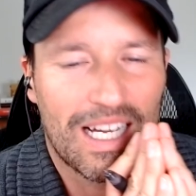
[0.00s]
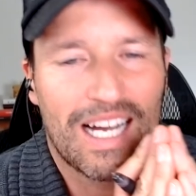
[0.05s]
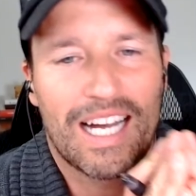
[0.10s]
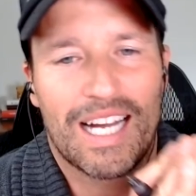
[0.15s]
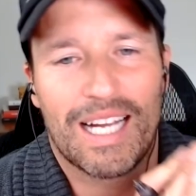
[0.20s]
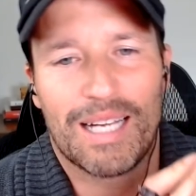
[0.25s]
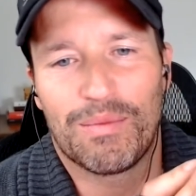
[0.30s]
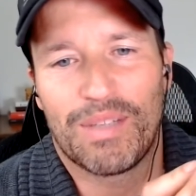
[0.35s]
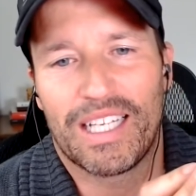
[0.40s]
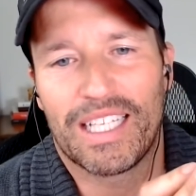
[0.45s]

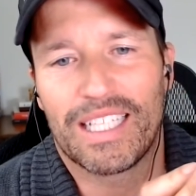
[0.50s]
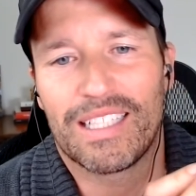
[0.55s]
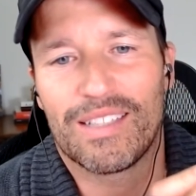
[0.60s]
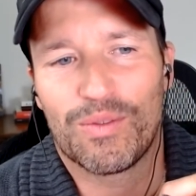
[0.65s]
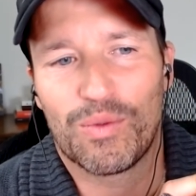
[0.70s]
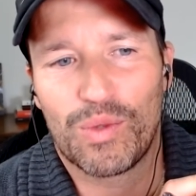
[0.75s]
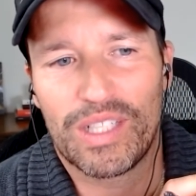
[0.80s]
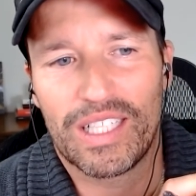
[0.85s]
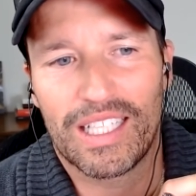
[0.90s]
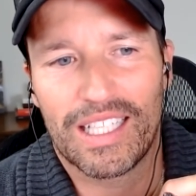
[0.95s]
I'm like, if
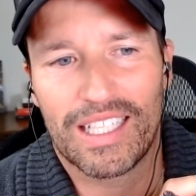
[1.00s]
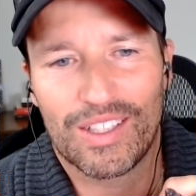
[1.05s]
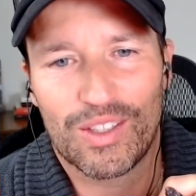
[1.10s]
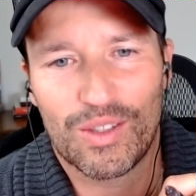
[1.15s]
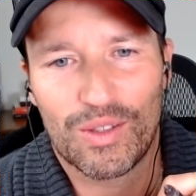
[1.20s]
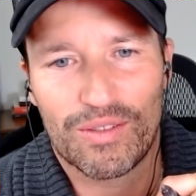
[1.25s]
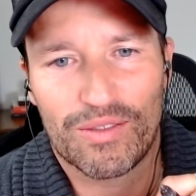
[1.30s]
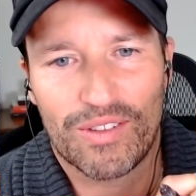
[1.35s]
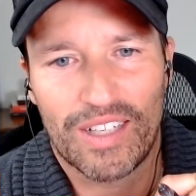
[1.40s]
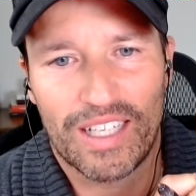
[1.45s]
we get into
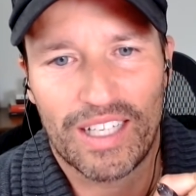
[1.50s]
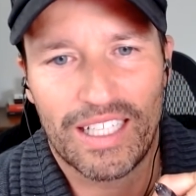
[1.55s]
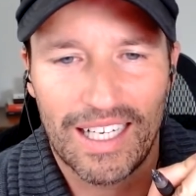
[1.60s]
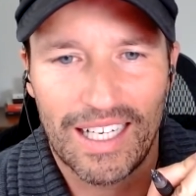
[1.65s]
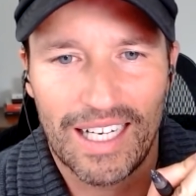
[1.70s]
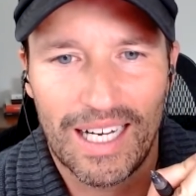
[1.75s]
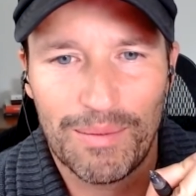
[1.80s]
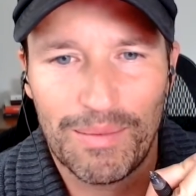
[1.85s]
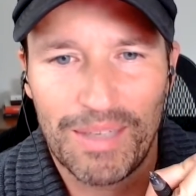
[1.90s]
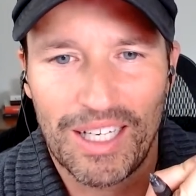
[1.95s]
a fight,
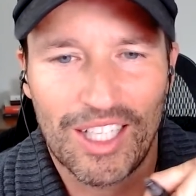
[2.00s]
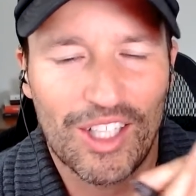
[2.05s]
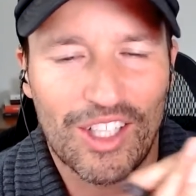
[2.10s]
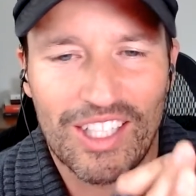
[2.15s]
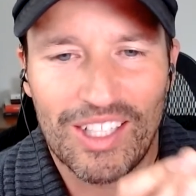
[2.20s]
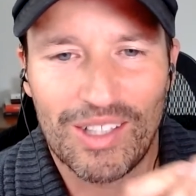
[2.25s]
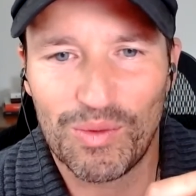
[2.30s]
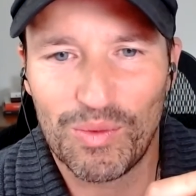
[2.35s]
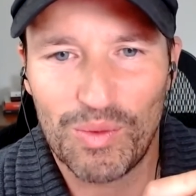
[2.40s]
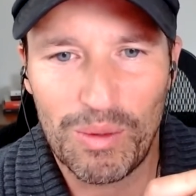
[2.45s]
I'm not going
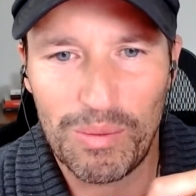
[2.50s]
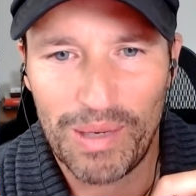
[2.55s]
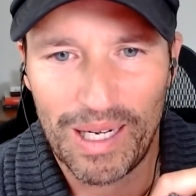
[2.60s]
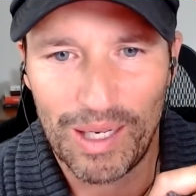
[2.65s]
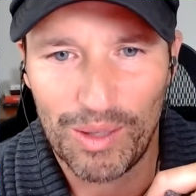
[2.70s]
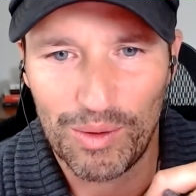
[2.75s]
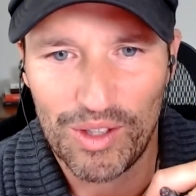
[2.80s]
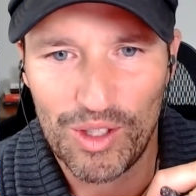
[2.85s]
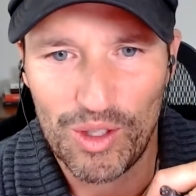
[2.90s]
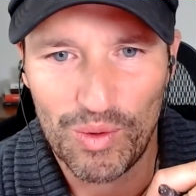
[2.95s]
to repair
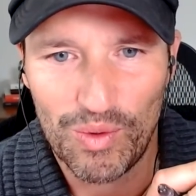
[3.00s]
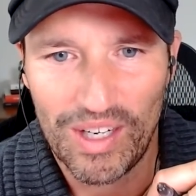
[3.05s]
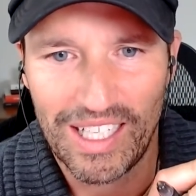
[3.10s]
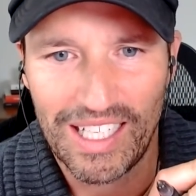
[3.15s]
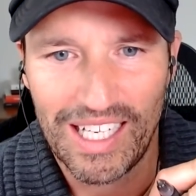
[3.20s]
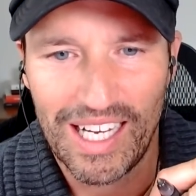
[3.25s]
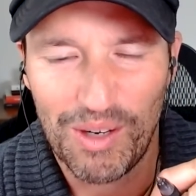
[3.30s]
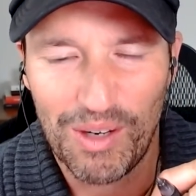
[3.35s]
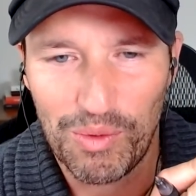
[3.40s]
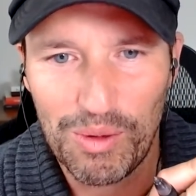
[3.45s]
with you right
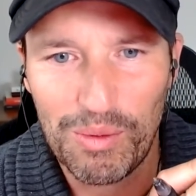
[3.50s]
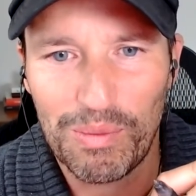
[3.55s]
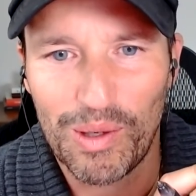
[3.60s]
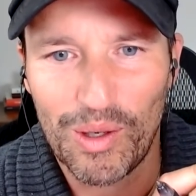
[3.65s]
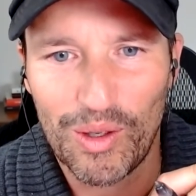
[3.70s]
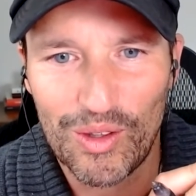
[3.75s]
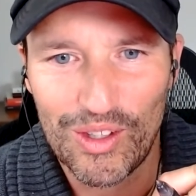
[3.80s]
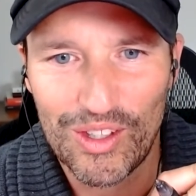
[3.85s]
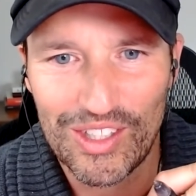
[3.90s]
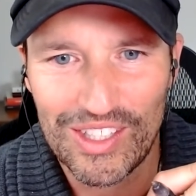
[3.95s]
now. We're
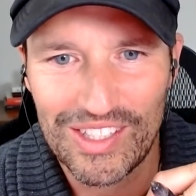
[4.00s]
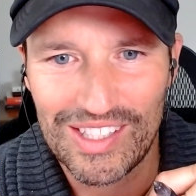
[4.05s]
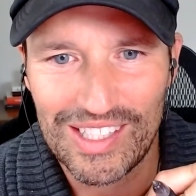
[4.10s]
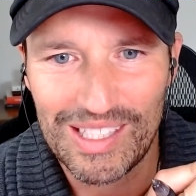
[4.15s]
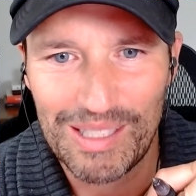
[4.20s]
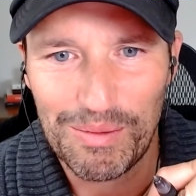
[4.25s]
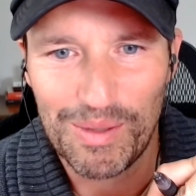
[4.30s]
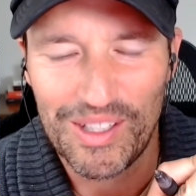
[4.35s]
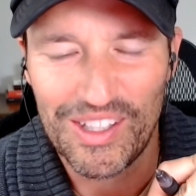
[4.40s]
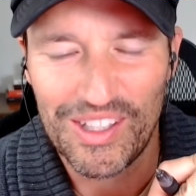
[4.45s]
both going to
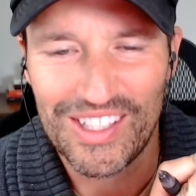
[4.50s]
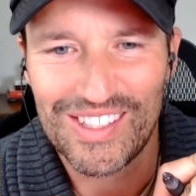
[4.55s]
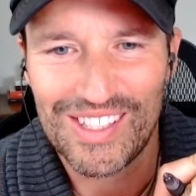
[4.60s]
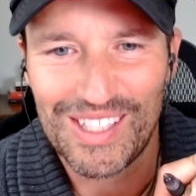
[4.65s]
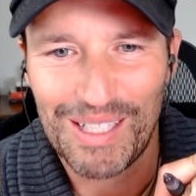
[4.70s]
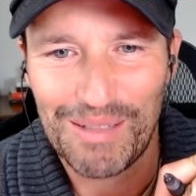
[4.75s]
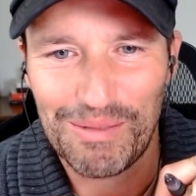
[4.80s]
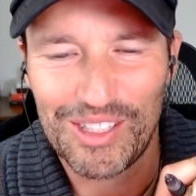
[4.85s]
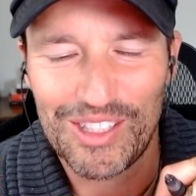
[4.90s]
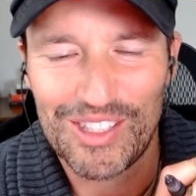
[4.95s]
sleep on this, and
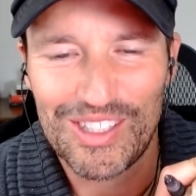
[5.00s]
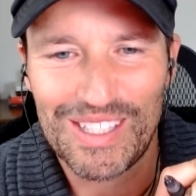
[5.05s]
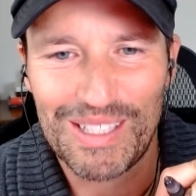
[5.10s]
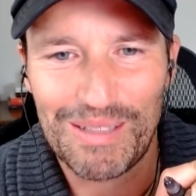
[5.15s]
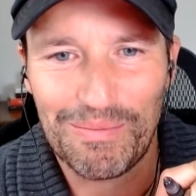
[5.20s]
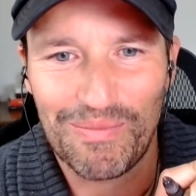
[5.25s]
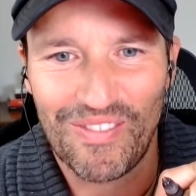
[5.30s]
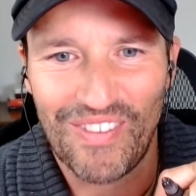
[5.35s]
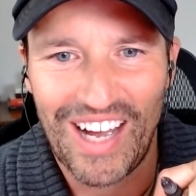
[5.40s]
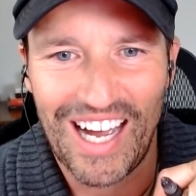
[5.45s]
I'm going to
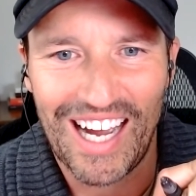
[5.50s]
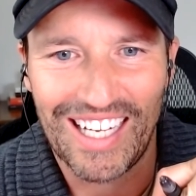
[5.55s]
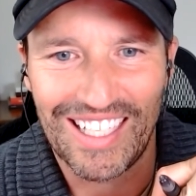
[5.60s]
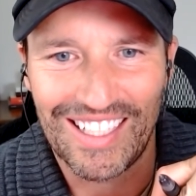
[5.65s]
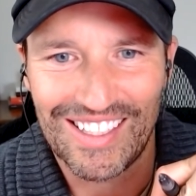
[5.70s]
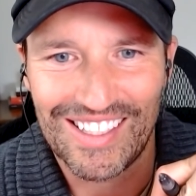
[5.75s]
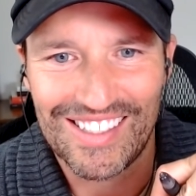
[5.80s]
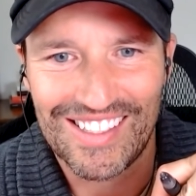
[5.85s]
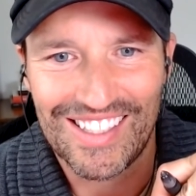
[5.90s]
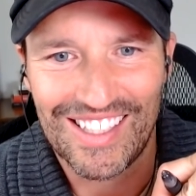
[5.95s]
sleep fine
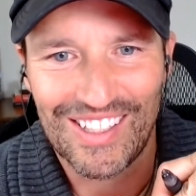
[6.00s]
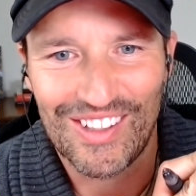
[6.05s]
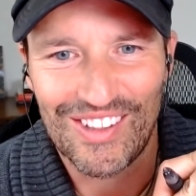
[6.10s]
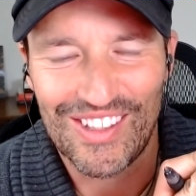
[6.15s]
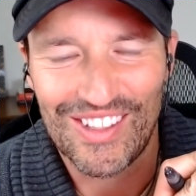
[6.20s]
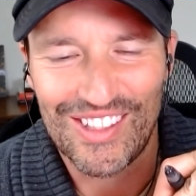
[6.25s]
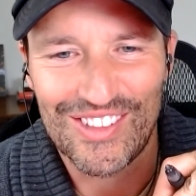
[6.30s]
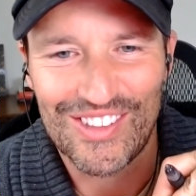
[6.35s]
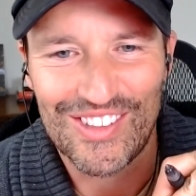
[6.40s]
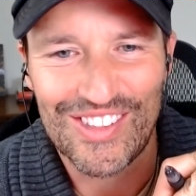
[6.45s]
because I know
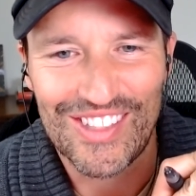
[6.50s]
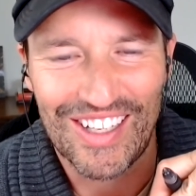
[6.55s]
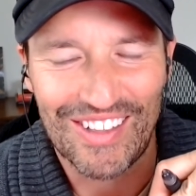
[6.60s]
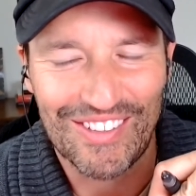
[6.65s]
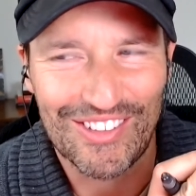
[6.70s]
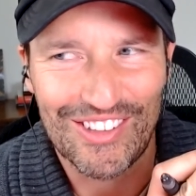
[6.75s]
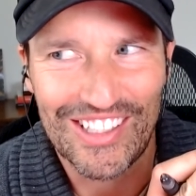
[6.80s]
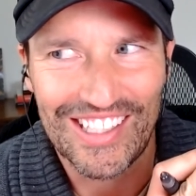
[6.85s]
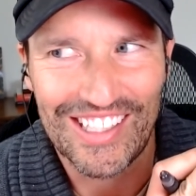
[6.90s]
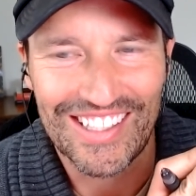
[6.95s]
that you're
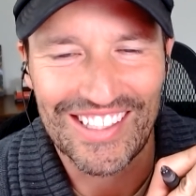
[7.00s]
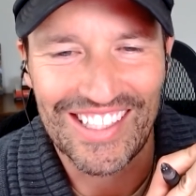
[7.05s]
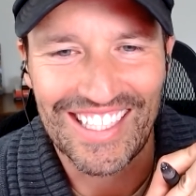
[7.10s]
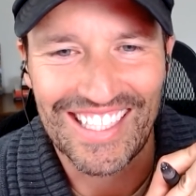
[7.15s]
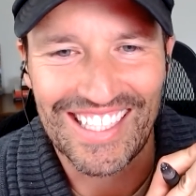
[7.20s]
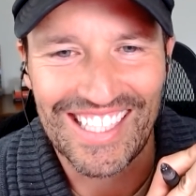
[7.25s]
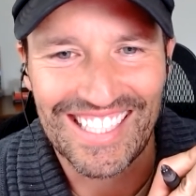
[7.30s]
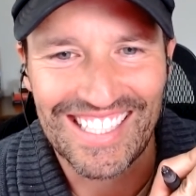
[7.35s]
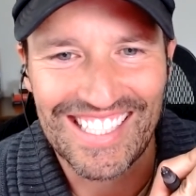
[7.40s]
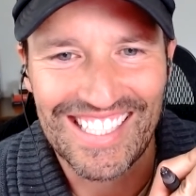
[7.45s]
suffering. Like,
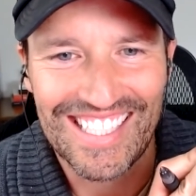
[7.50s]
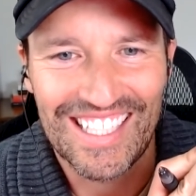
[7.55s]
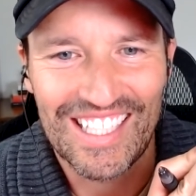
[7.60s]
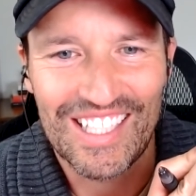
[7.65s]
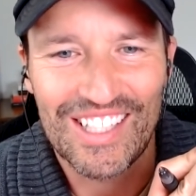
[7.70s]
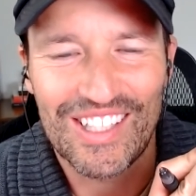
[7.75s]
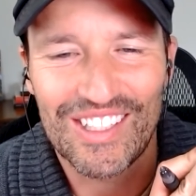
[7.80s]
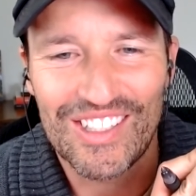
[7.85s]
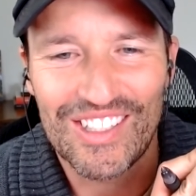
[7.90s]
that's the